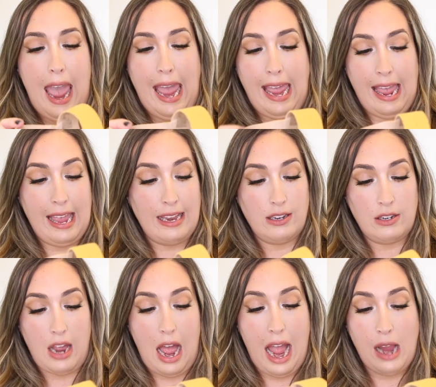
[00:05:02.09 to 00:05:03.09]

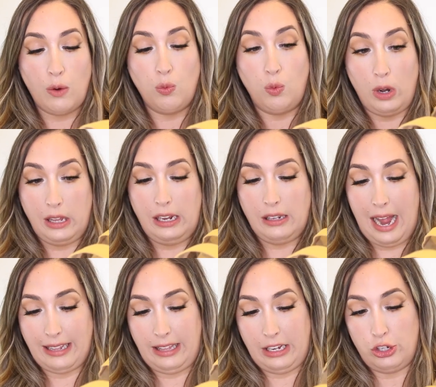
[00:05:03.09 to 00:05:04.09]
And I really
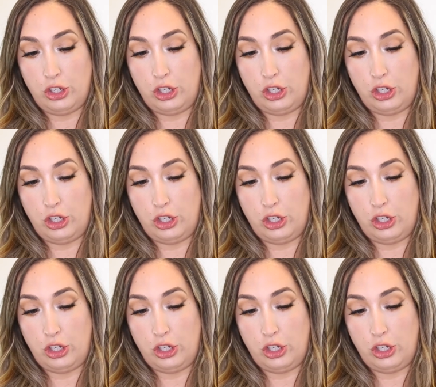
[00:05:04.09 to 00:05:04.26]
like these